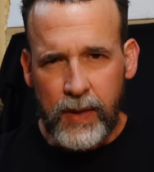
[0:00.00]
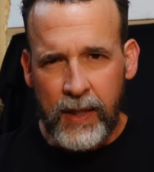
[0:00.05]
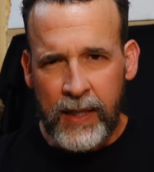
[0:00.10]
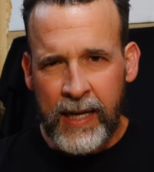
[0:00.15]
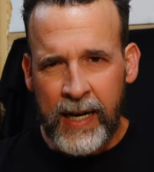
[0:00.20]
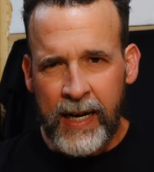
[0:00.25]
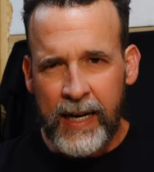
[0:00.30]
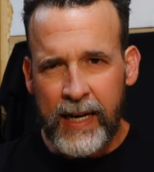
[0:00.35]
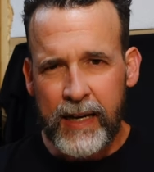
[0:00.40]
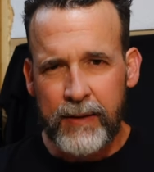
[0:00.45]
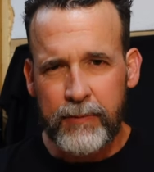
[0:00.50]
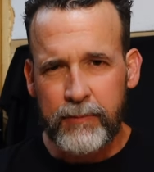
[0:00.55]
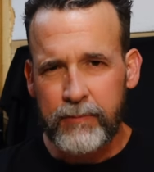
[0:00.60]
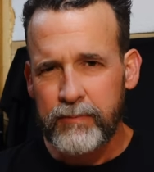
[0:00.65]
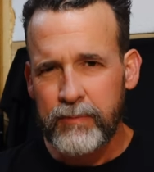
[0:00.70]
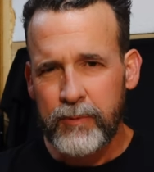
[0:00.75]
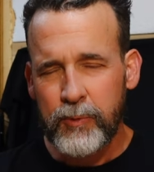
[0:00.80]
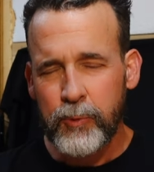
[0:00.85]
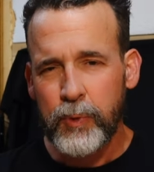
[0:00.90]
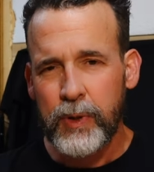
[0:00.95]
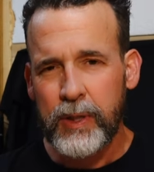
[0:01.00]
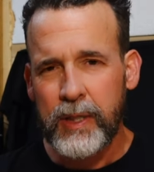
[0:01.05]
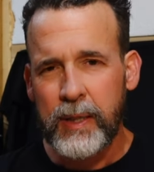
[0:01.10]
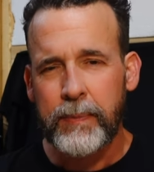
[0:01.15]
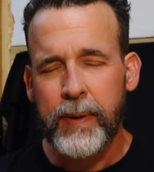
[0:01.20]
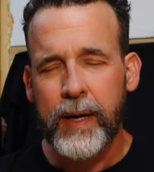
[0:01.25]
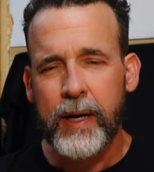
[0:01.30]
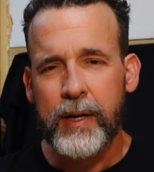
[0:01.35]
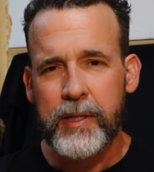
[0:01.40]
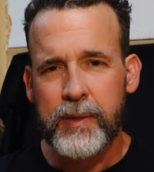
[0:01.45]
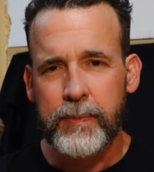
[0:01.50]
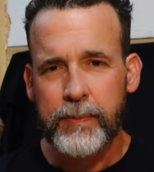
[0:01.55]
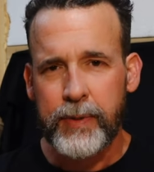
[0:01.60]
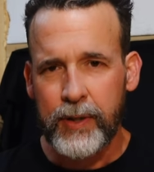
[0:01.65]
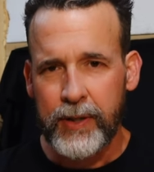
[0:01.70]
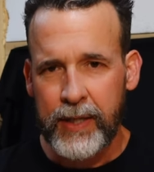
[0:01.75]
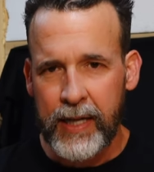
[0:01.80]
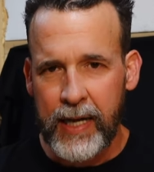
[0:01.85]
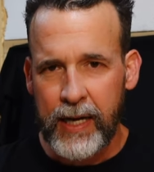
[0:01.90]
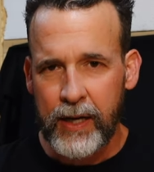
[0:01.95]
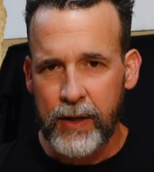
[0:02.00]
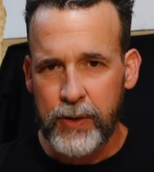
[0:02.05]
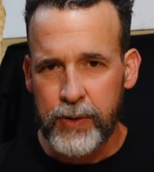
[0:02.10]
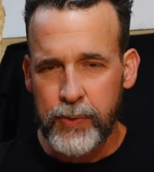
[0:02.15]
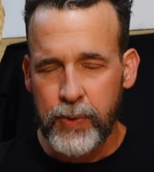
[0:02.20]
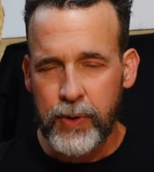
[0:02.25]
And I would compare it to building a house